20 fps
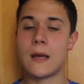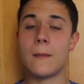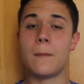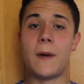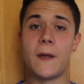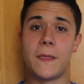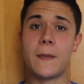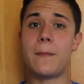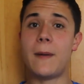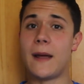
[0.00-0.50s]

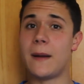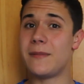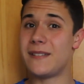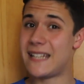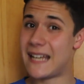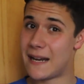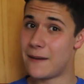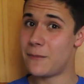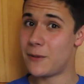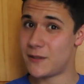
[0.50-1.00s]
But the bottom
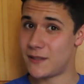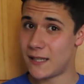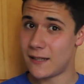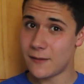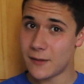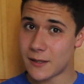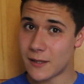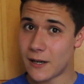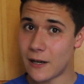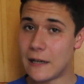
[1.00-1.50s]
10% of
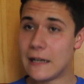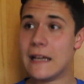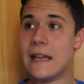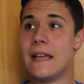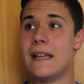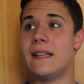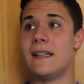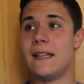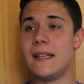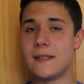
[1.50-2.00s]
the card
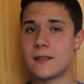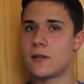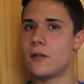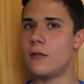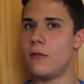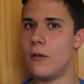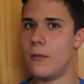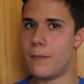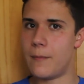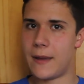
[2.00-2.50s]
is going
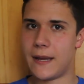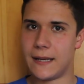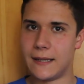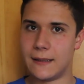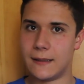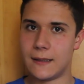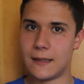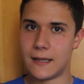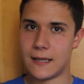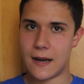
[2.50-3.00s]
to
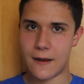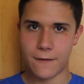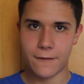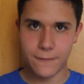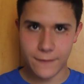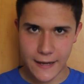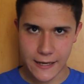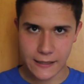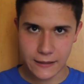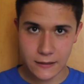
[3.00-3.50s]
remain in
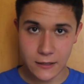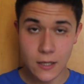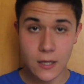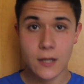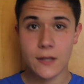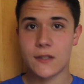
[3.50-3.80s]
effect.